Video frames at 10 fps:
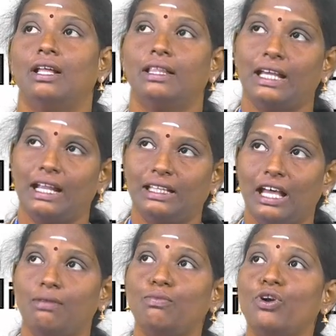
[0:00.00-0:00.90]
the
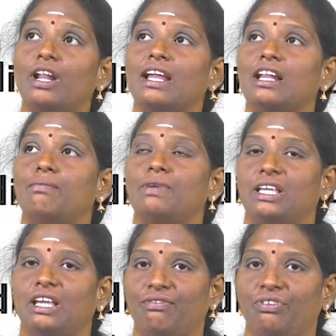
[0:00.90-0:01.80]

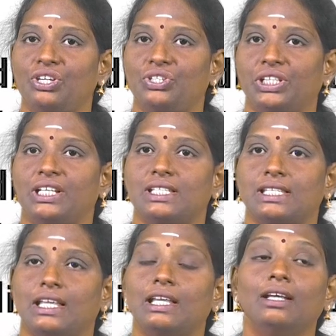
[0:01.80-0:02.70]
thermodynamic
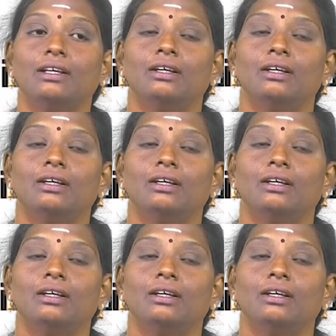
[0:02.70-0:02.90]
efficiency